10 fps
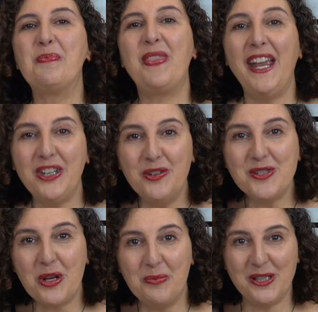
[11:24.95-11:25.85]
thank you
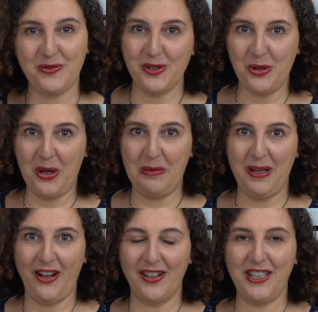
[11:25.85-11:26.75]
so much for joining
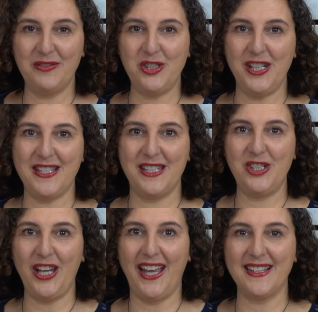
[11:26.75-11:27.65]
me on Give Cheese a
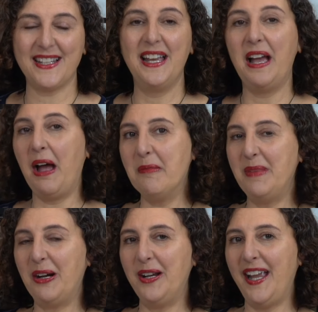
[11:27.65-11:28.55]
Chance. I'm
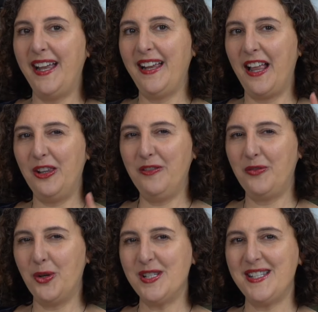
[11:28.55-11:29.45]
Marianne. I look
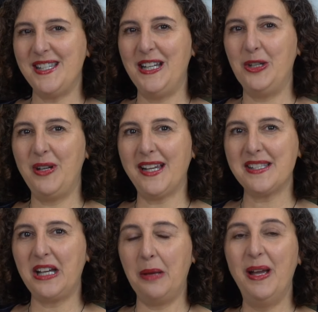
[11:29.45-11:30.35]
forward to seeing you next
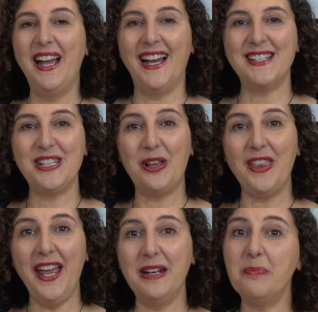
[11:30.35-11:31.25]
time. Until
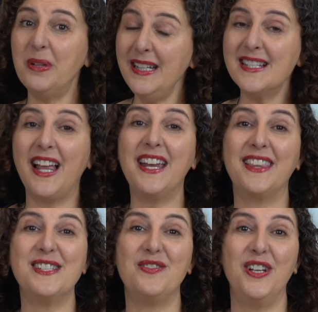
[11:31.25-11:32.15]
then, please like
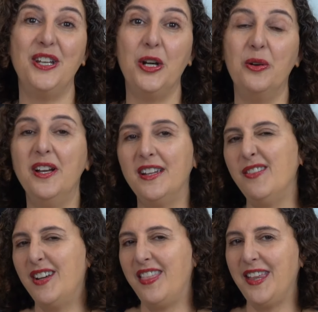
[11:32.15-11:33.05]
this video, give
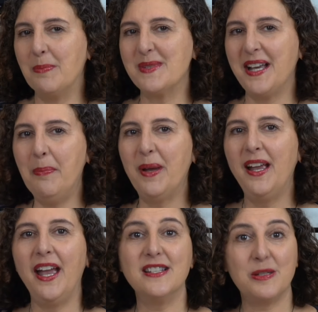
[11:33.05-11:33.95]
it a thumbs up,
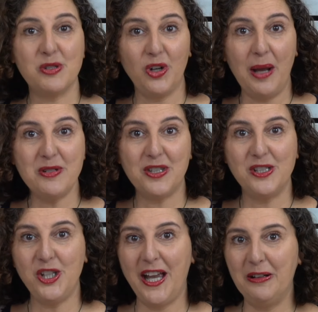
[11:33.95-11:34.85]
and subscribe to the
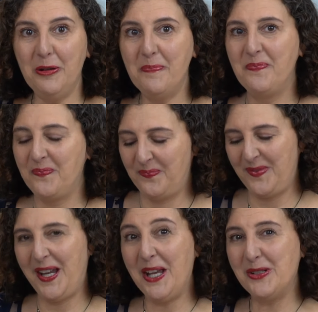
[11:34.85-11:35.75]
channel.
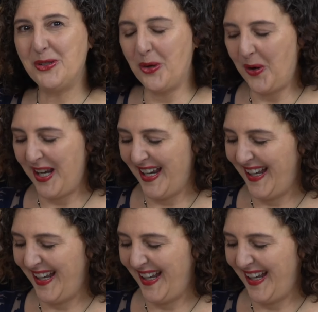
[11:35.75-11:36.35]
Enjoy.